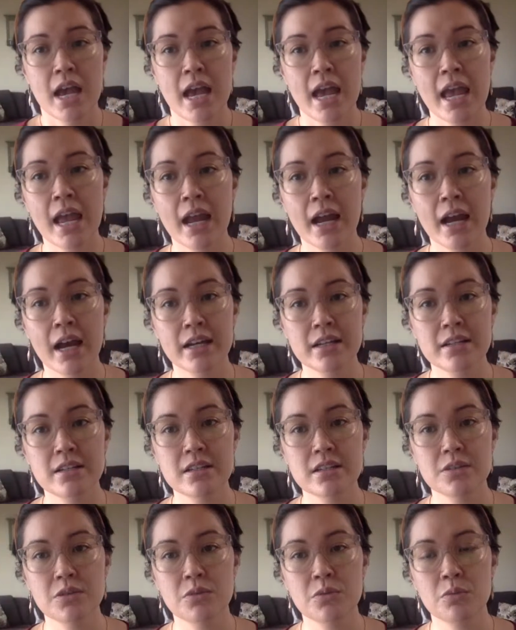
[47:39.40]

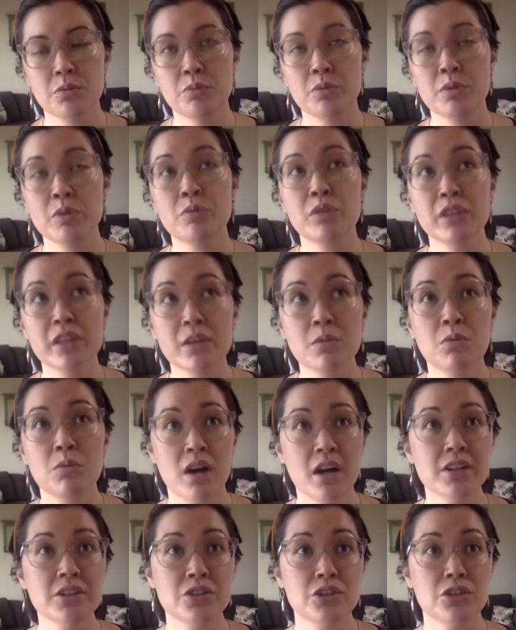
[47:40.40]
And we really
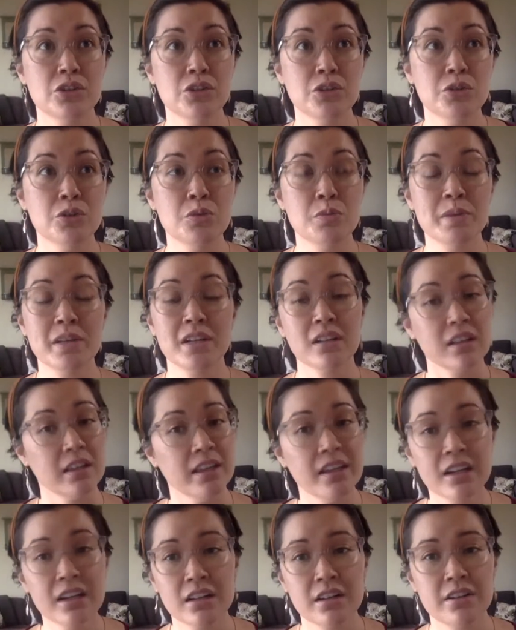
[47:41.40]
want to be
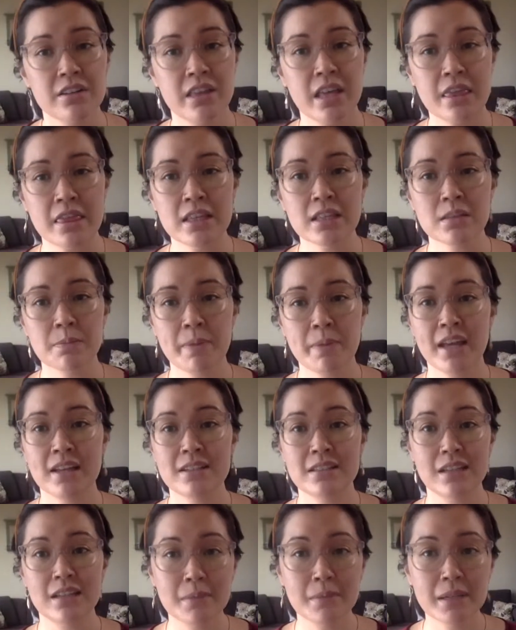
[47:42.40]
clear that this
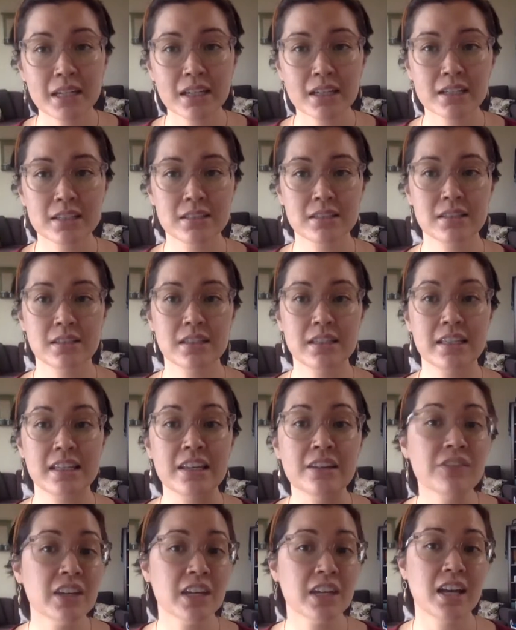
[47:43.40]
pandemic is
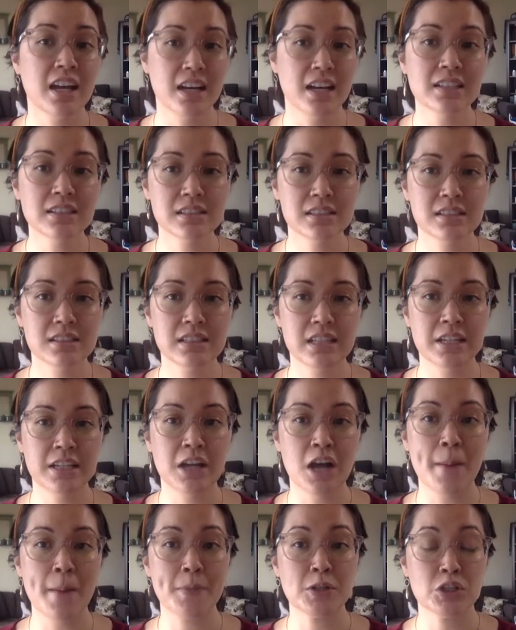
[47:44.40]
giving us an
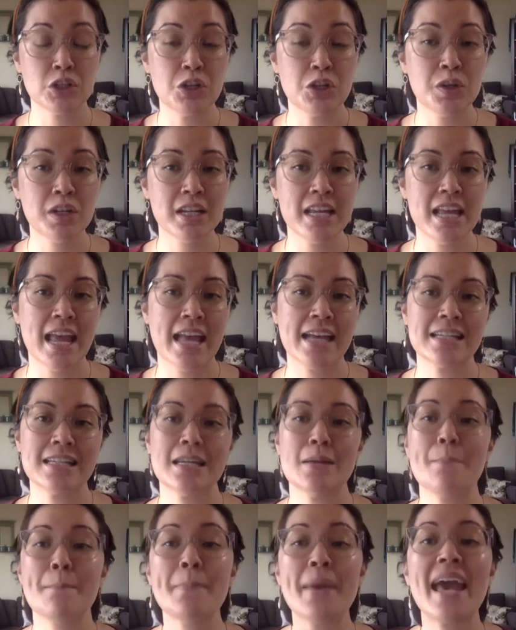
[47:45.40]
opportunity and an
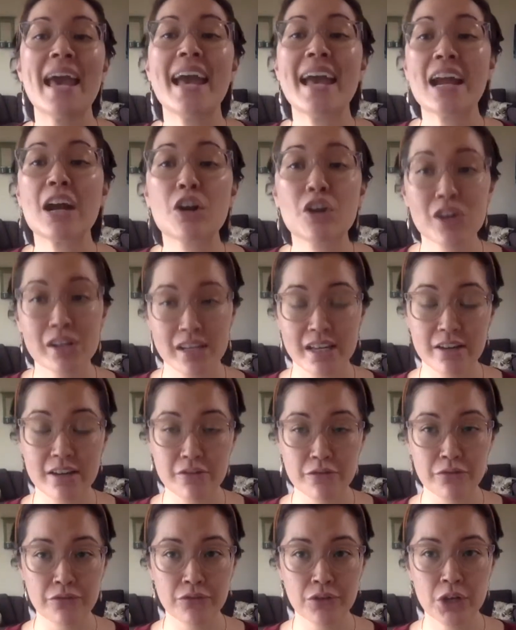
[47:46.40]

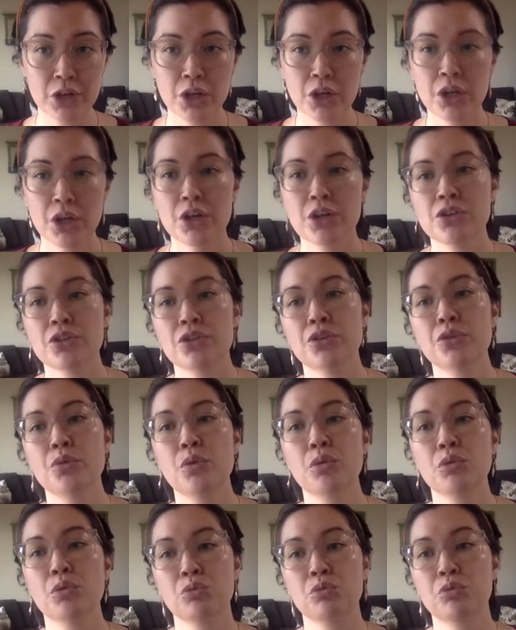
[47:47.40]
imperative
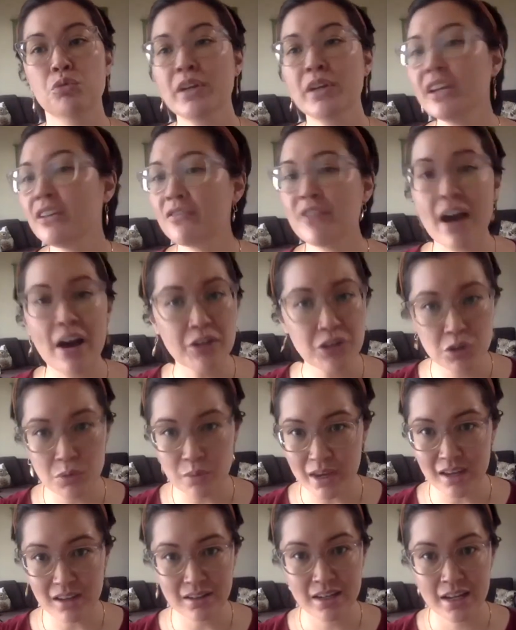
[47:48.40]
to
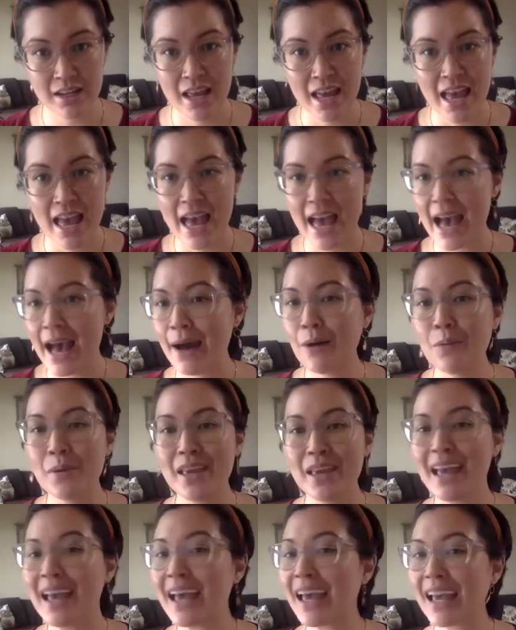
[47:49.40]
reevaluate how
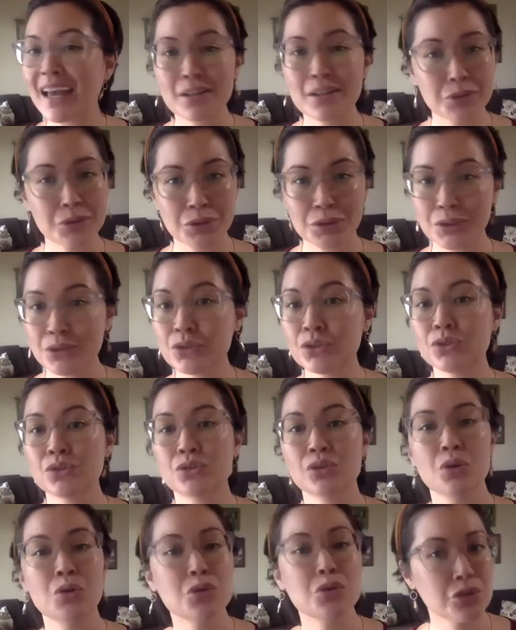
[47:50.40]
we handle
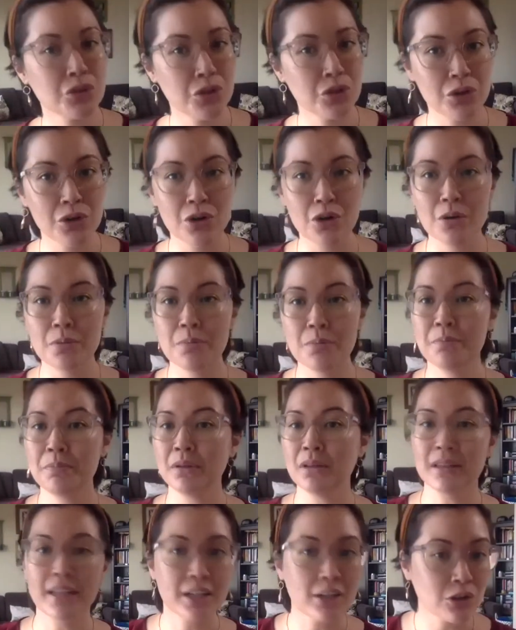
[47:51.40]
social,
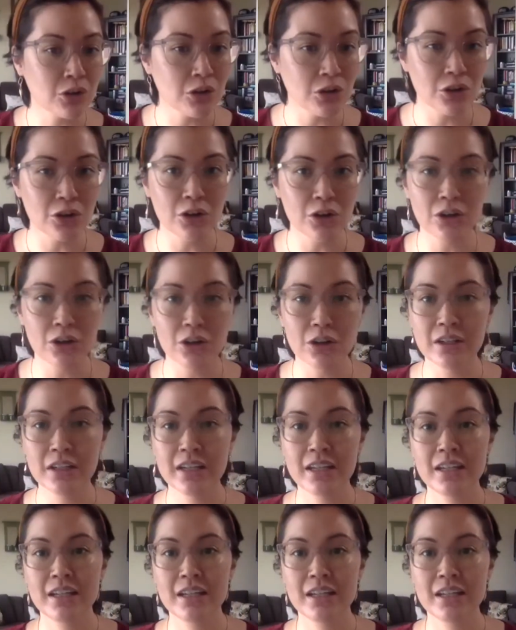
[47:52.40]
political,